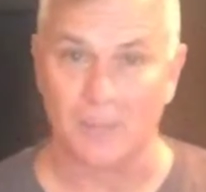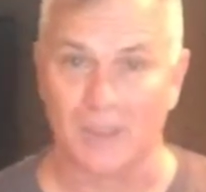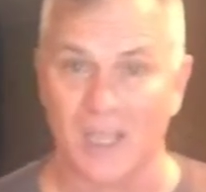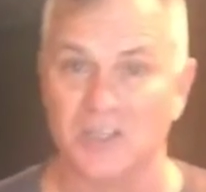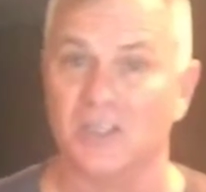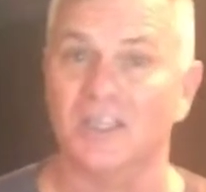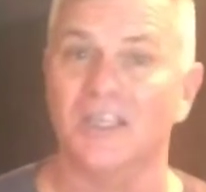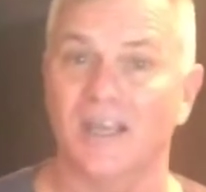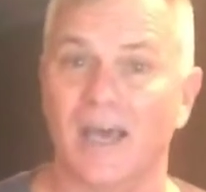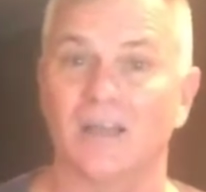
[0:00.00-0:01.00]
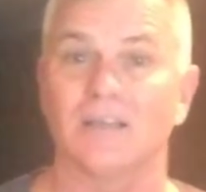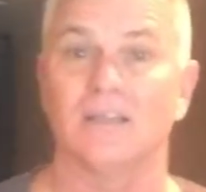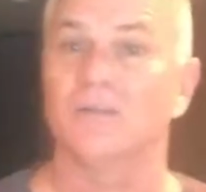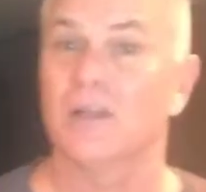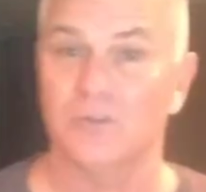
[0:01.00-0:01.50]
obligation and get out
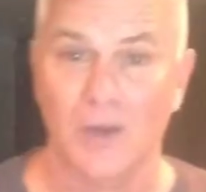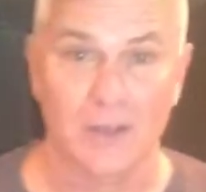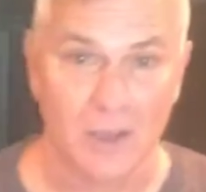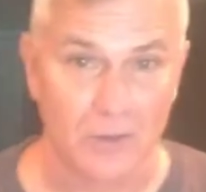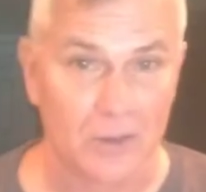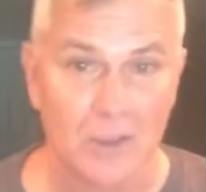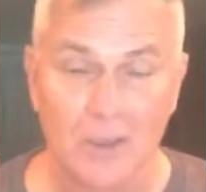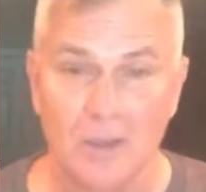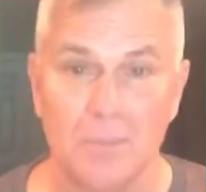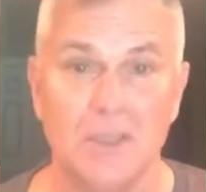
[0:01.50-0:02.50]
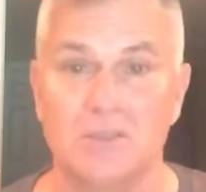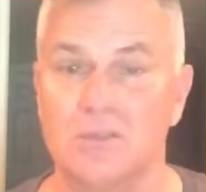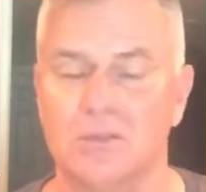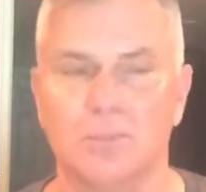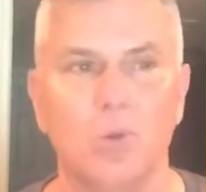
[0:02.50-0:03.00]
and find another means
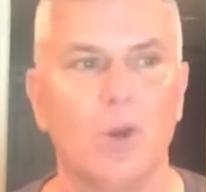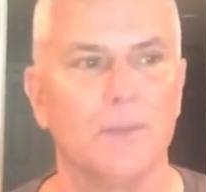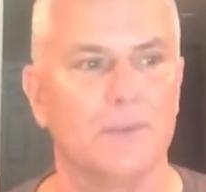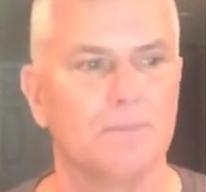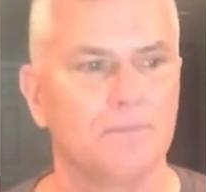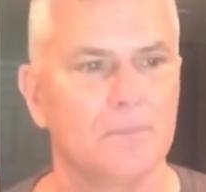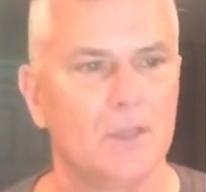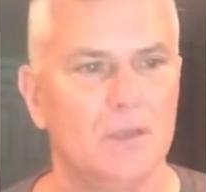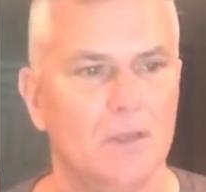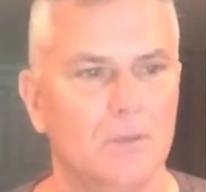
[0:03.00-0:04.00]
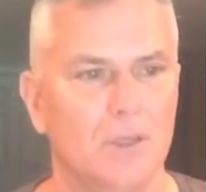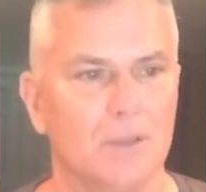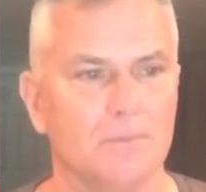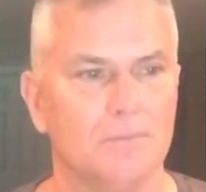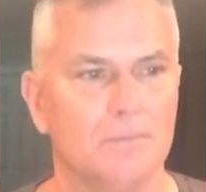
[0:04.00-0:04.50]
to employment.
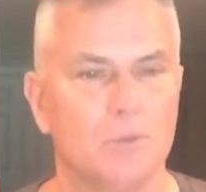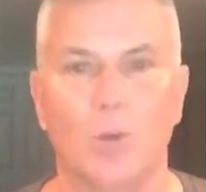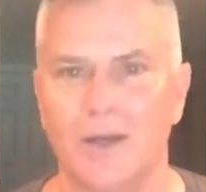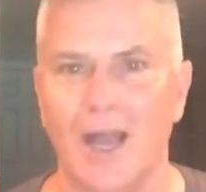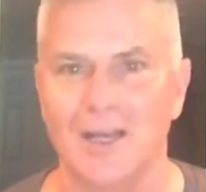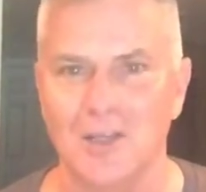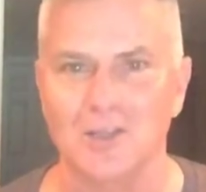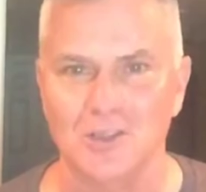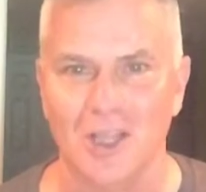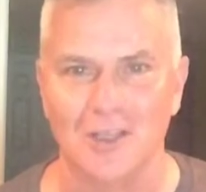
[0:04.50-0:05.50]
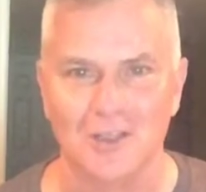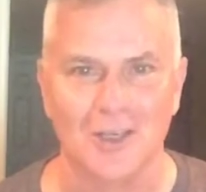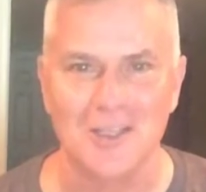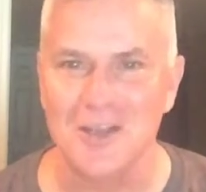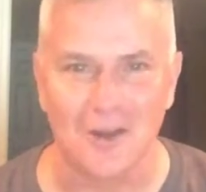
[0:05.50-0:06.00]
Well, 29 years later,
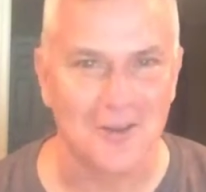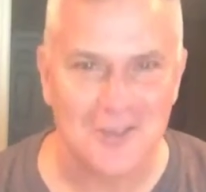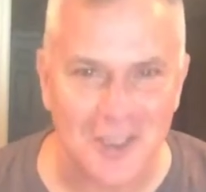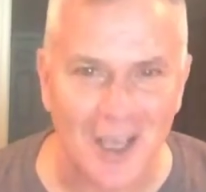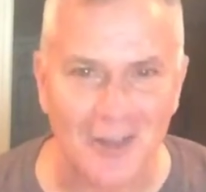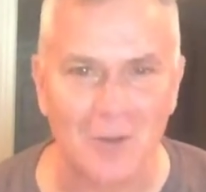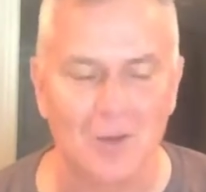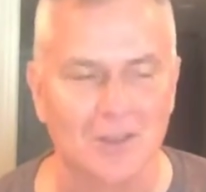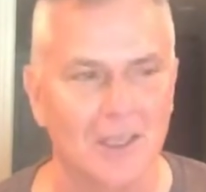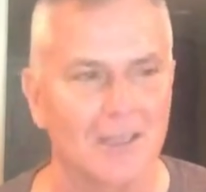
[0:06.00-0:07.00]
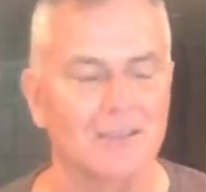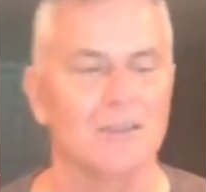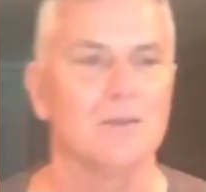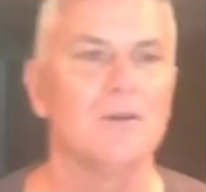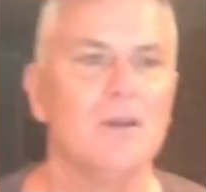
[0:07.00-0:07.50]
you see how that worked out,
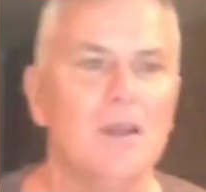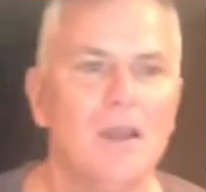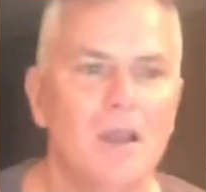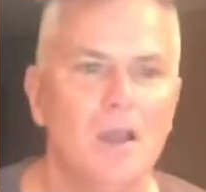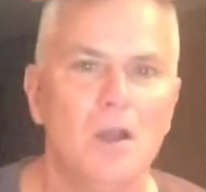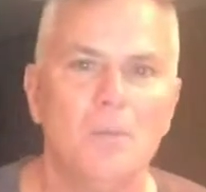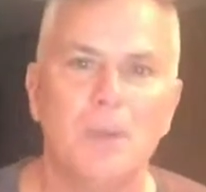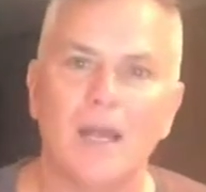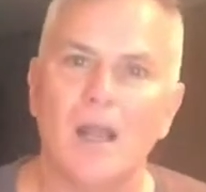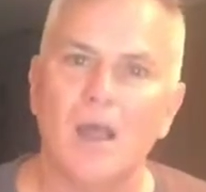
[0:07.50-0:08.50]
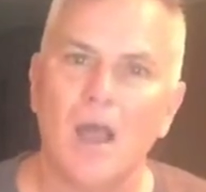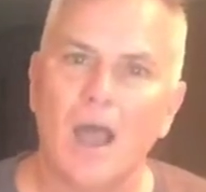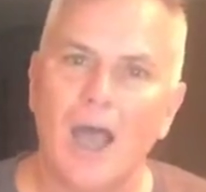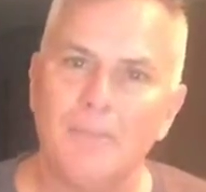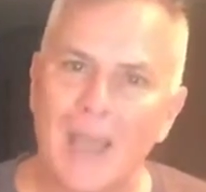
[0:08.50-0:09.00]
But
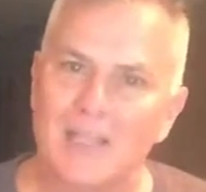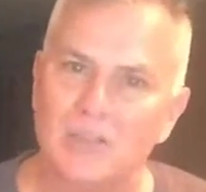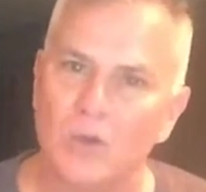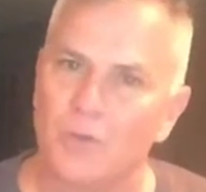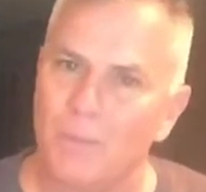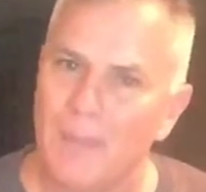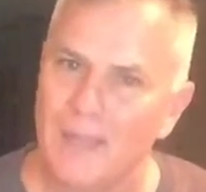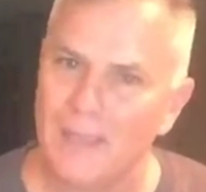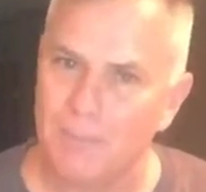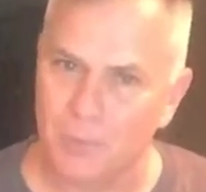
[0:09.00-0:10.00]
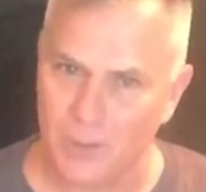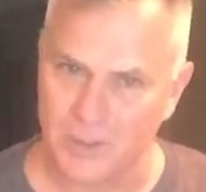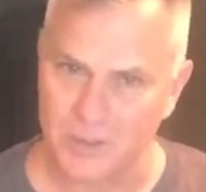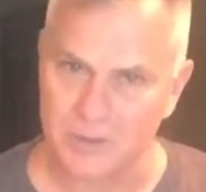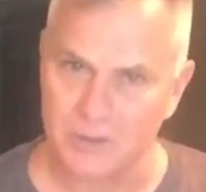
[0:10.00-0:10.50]
I passed over many
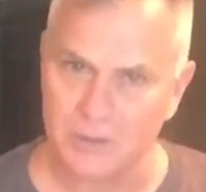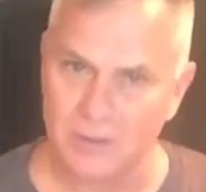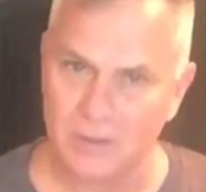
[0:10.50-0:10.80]
bridges